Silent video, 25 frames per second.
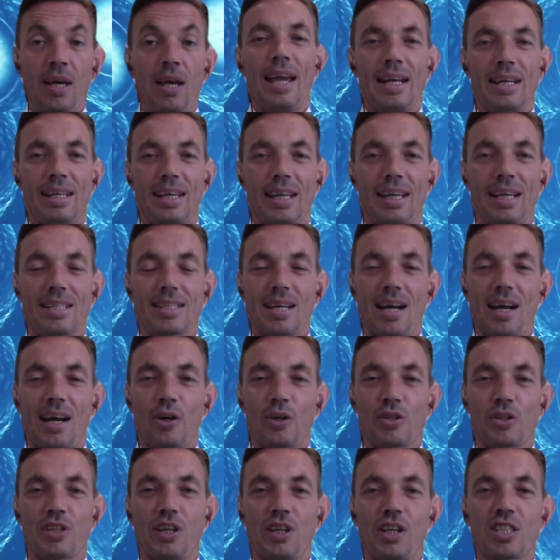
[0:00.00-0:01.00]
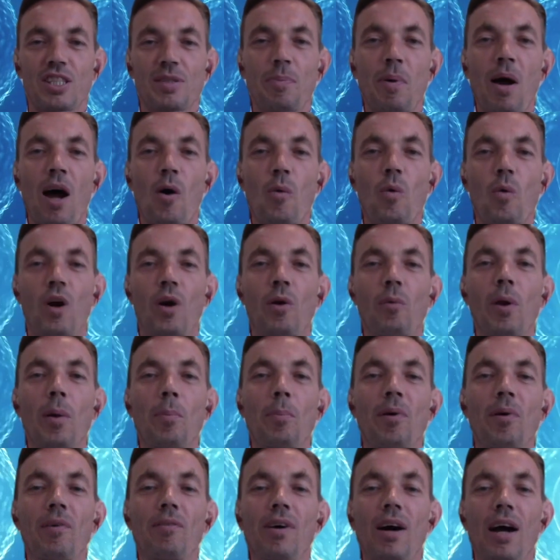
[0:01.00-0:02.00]
Kintaro Cells Power, we
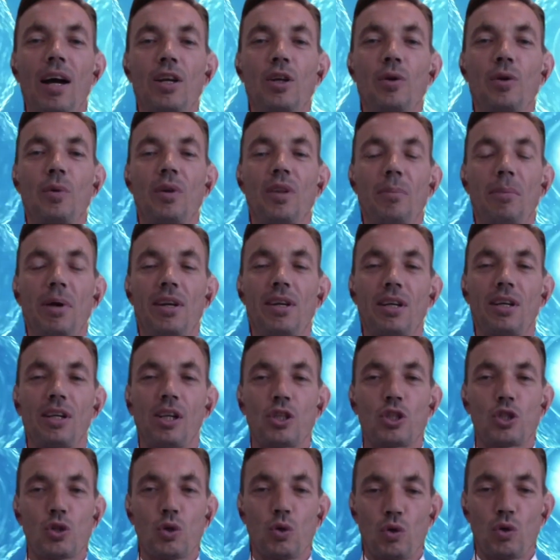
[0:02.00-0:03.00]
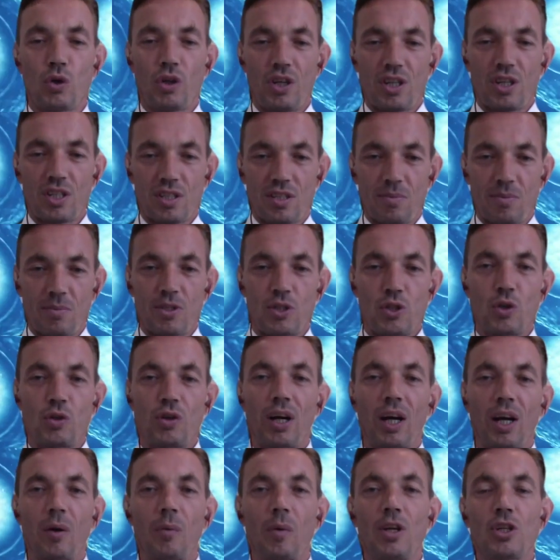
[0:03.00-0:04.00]
provide you with medical tourism
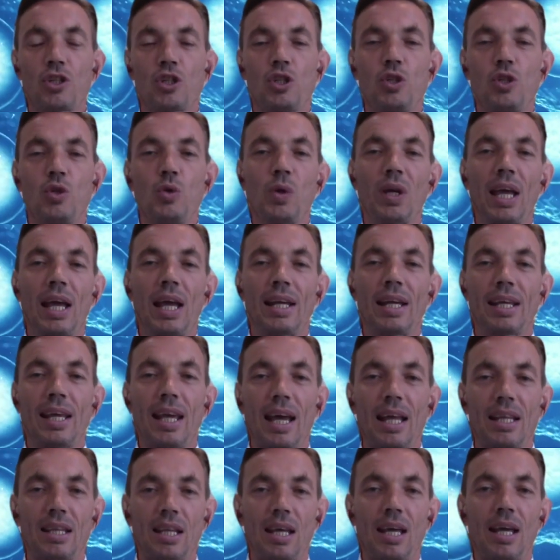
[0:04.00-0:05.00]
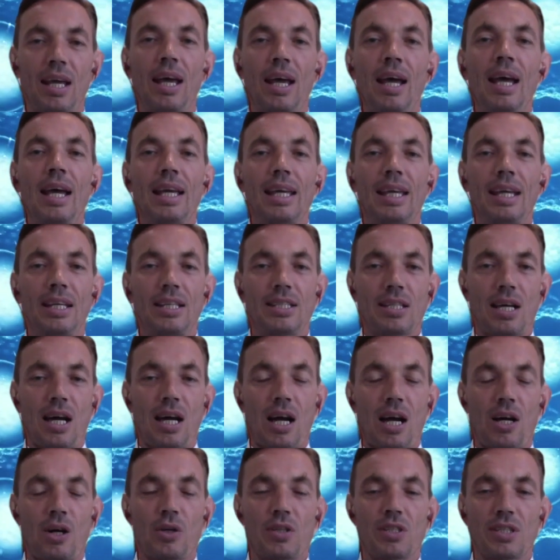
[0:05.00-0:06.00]
during which you can get the
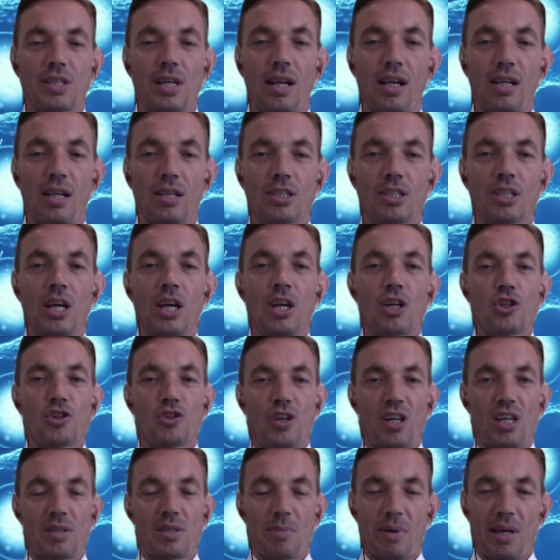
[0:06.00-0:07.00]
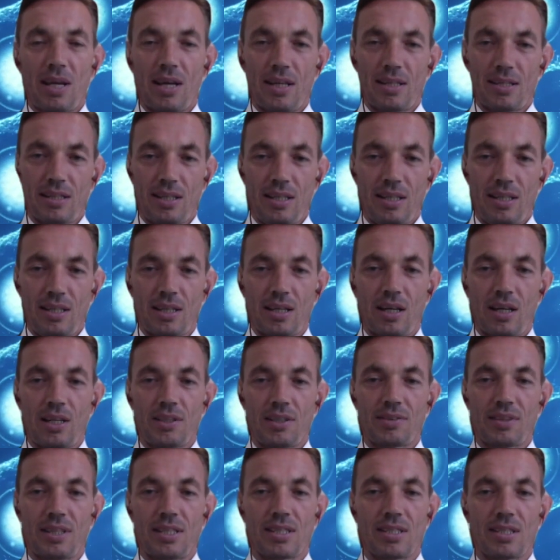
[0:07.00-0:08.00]
Kintaro cells treatment in
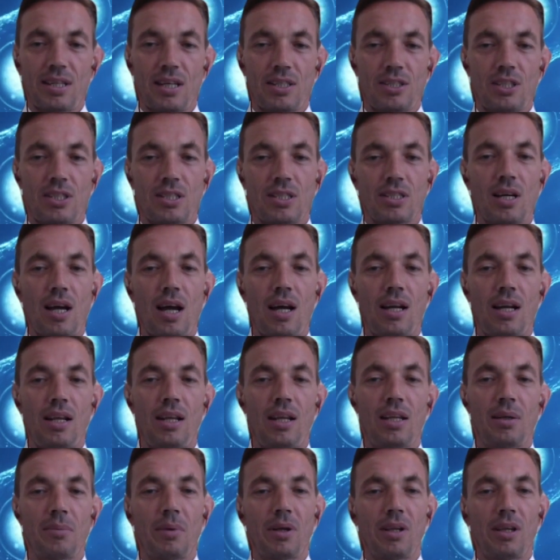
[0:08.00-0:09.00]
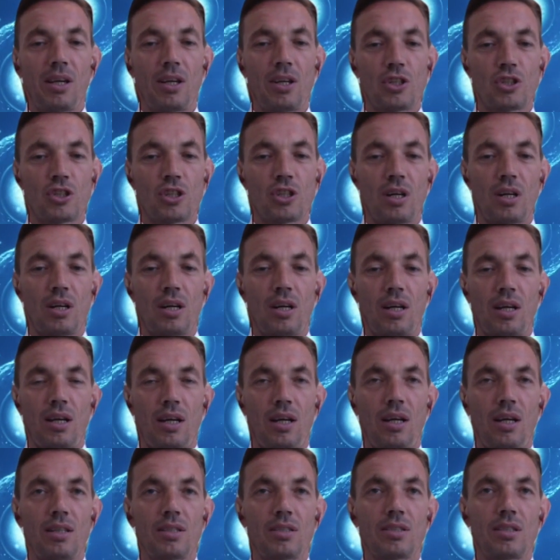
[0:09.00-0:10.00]
countries such as Thailand, Malaysia,
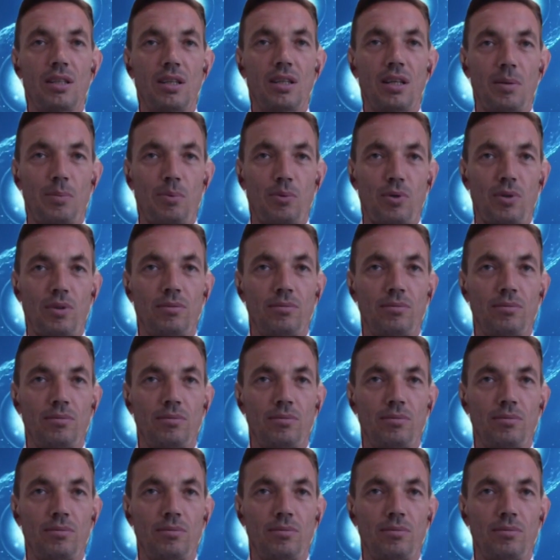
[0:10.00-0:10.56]
and Singapore.